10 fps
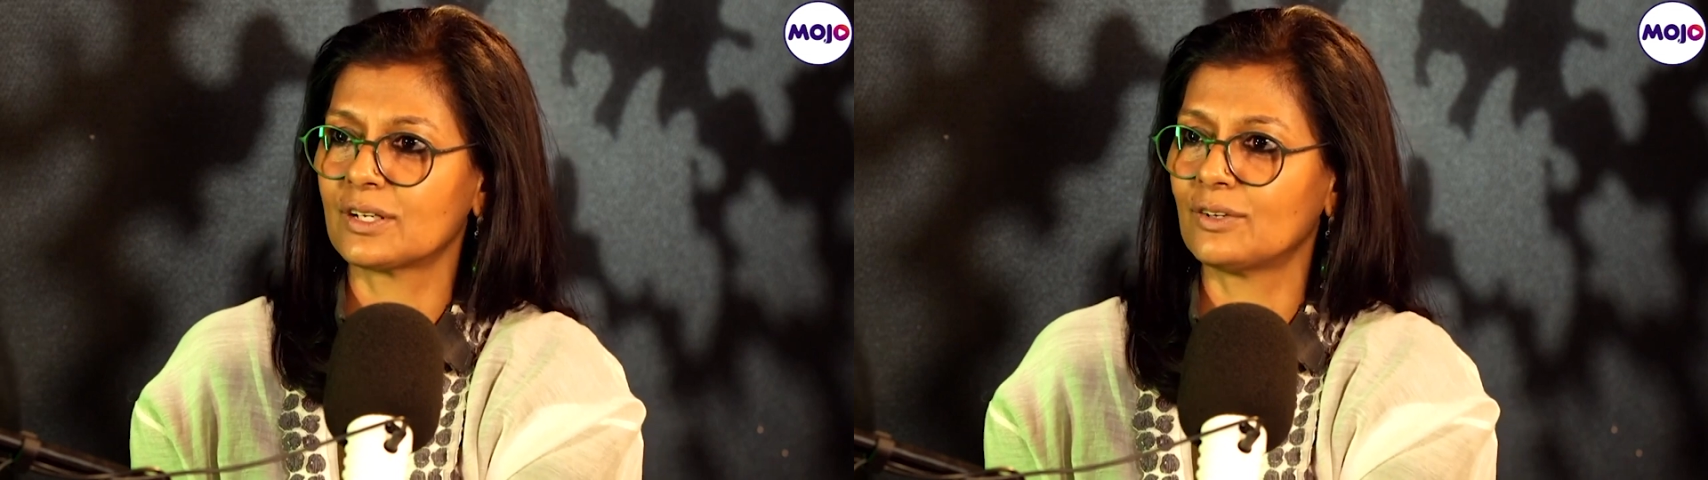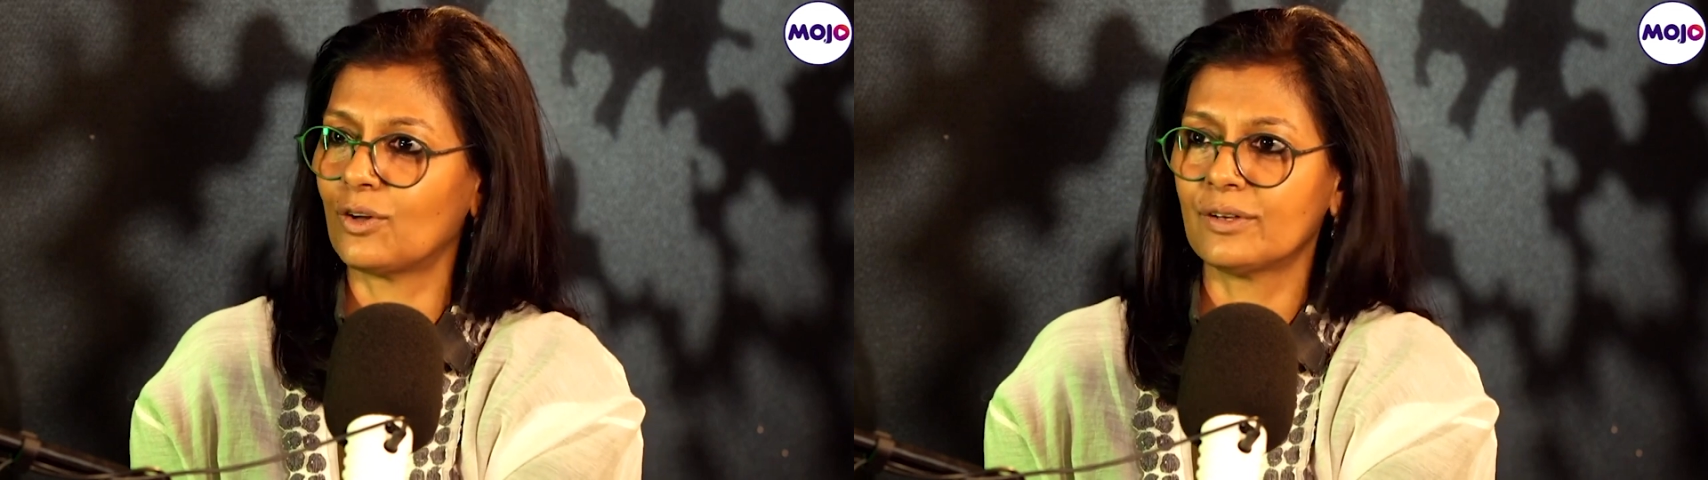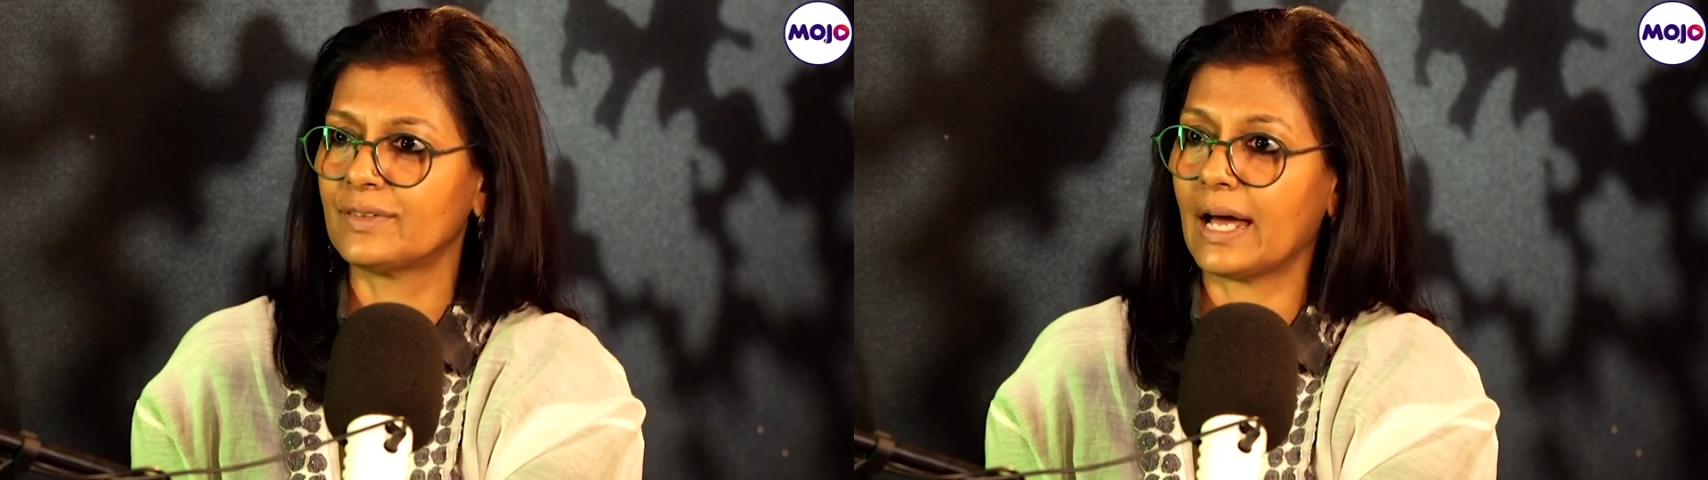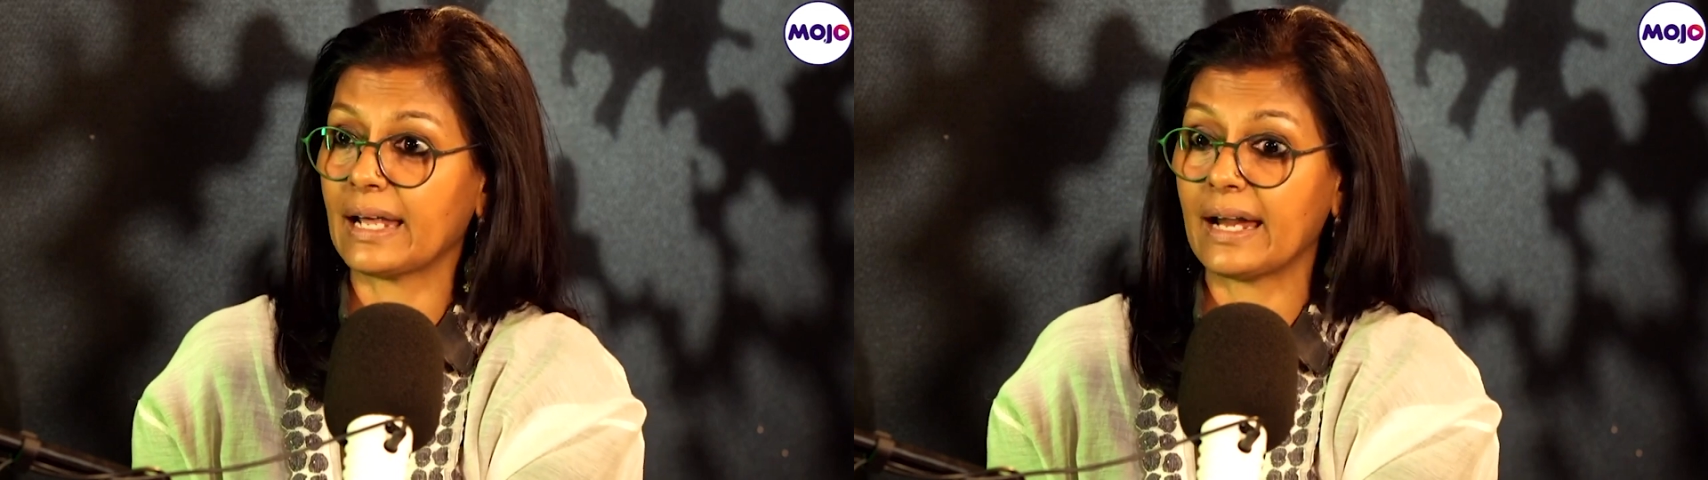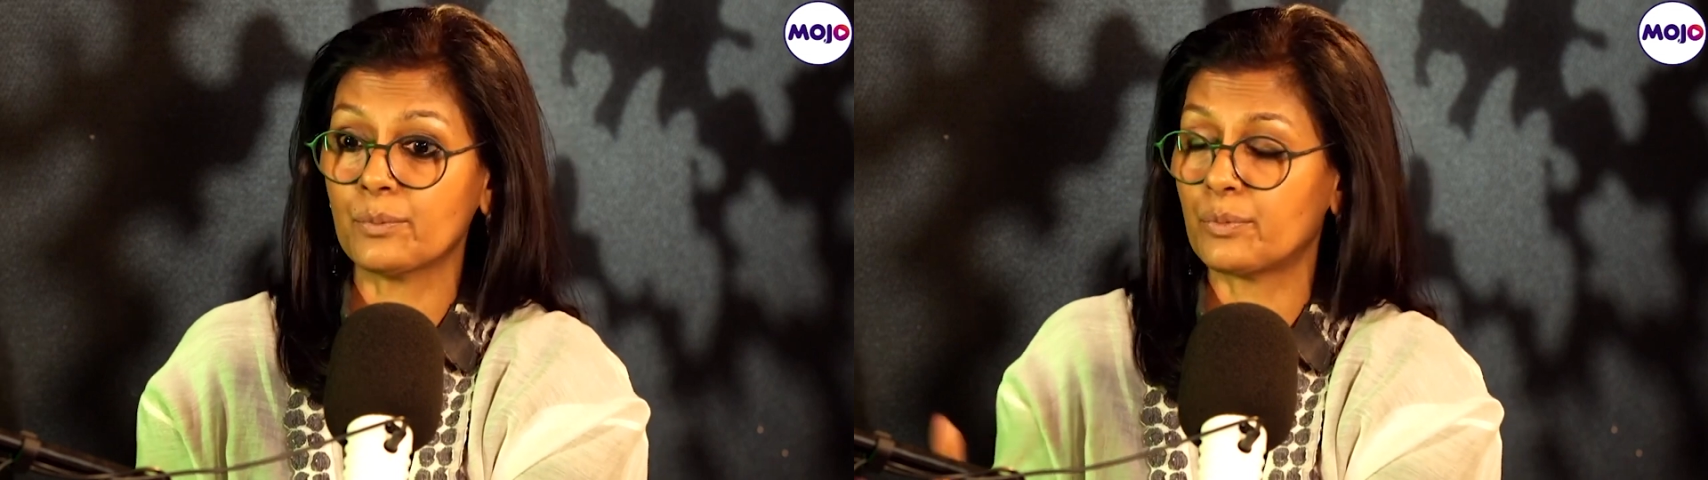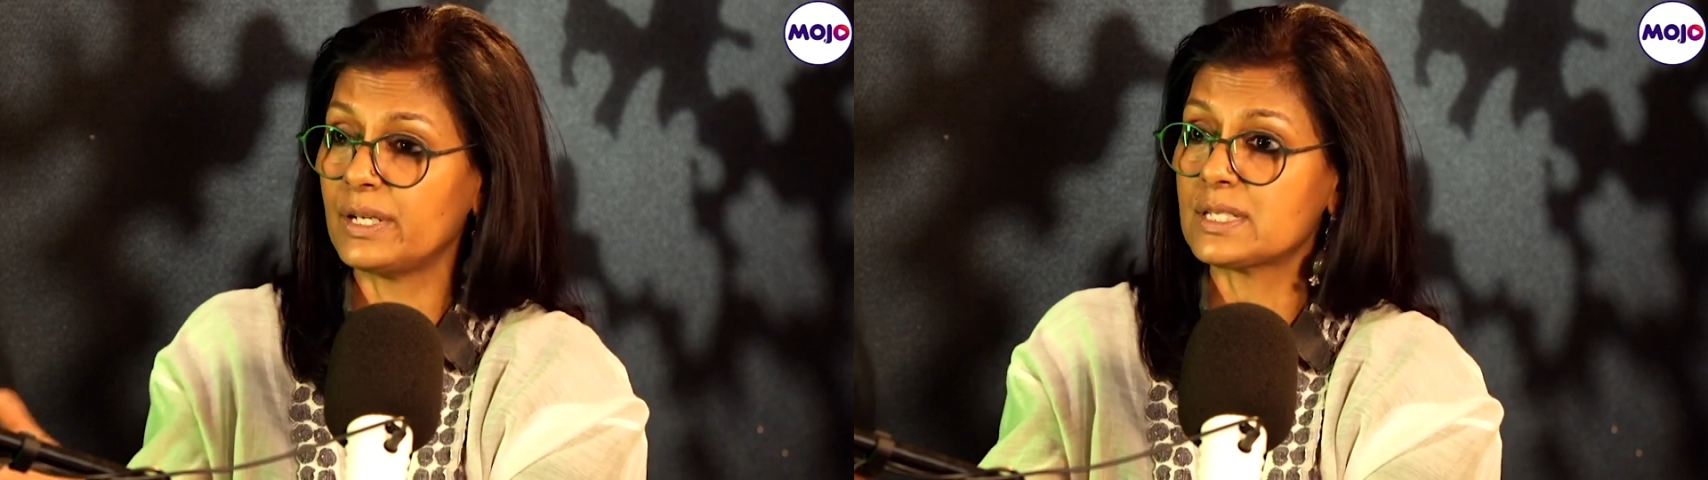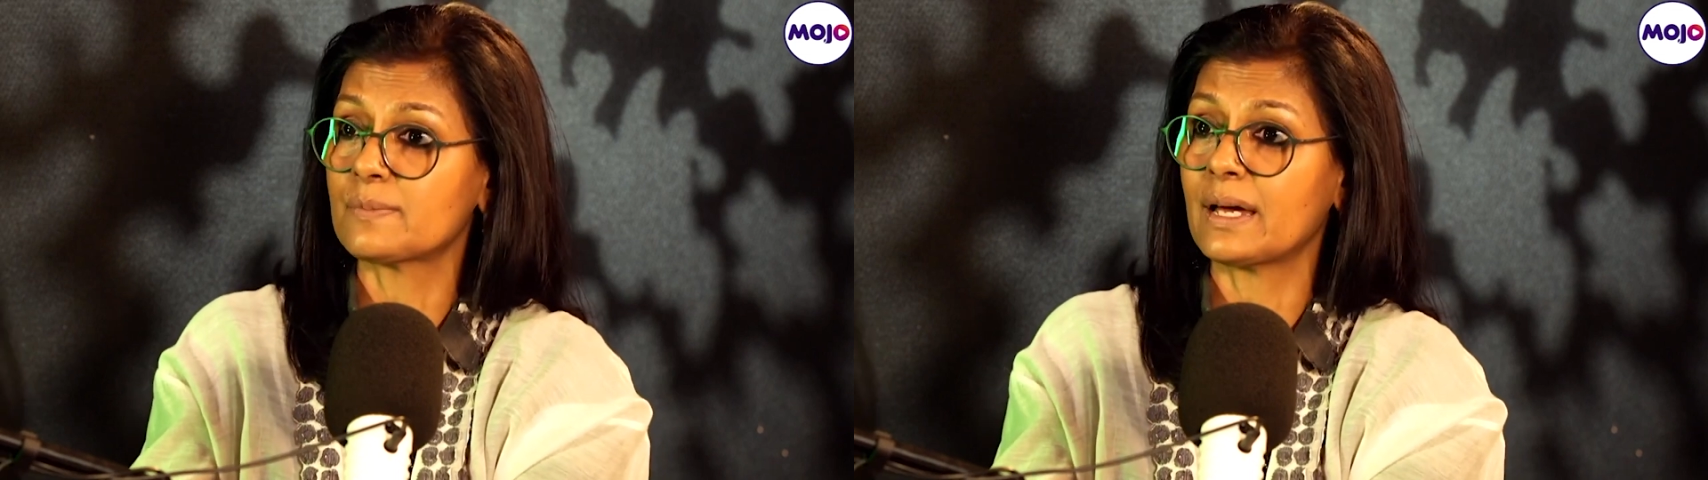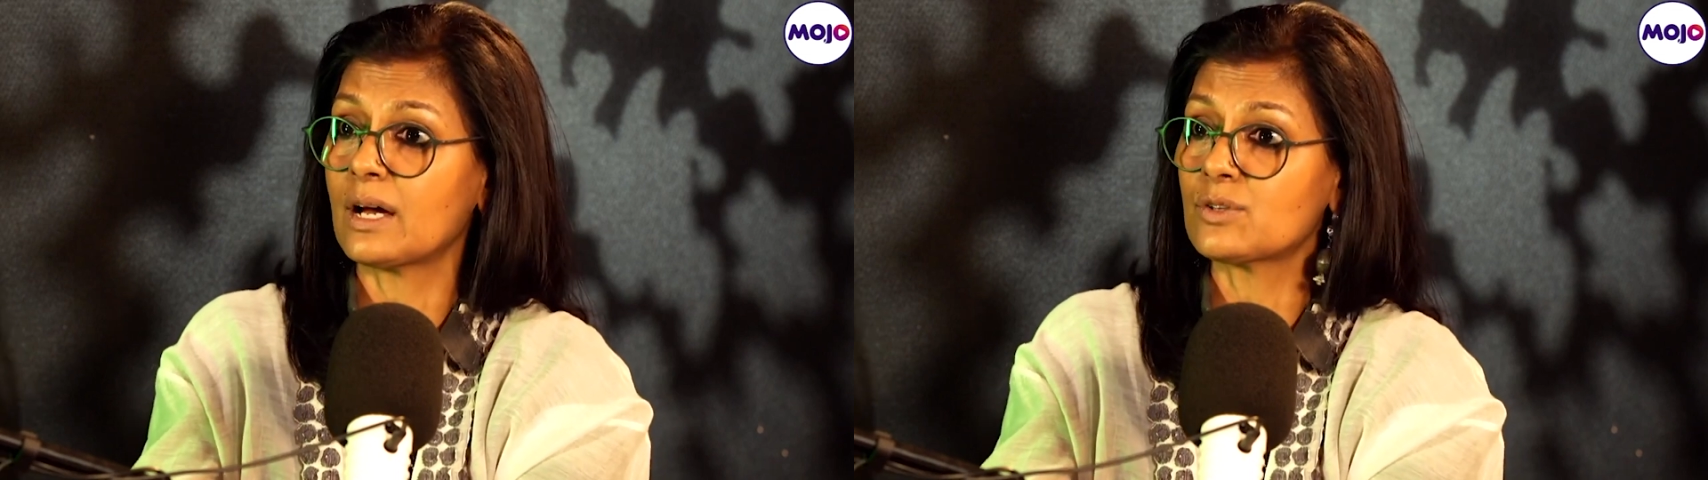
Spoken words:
and all of that. I had a policeman